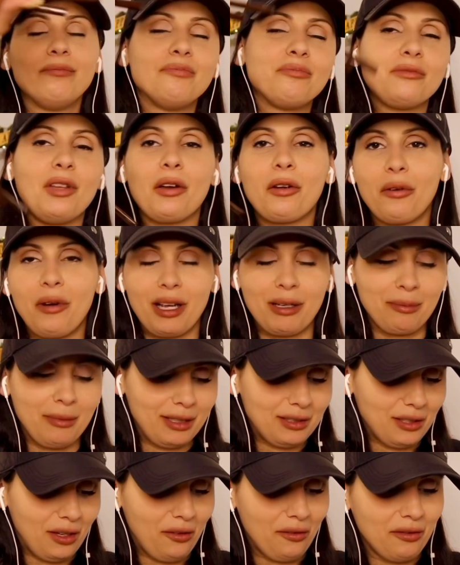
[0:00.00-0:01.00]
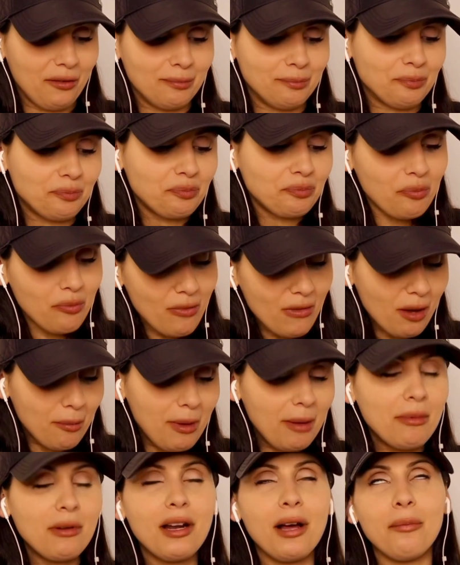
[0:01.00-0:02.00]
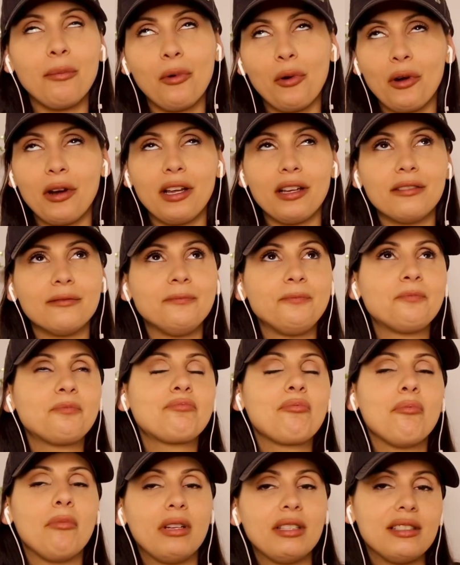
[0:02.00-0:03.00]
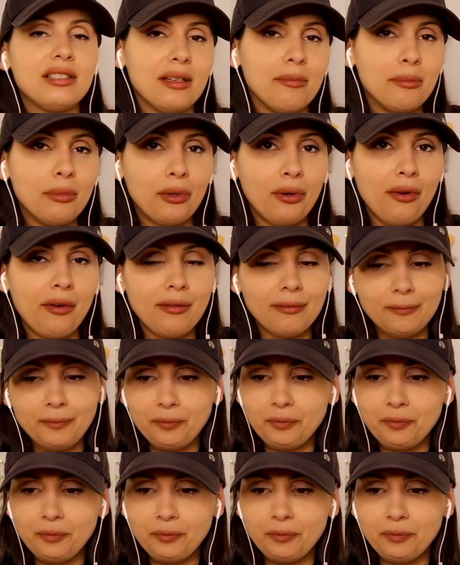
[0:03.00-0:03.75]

I'll correct myself. Maybe not boring, but simple.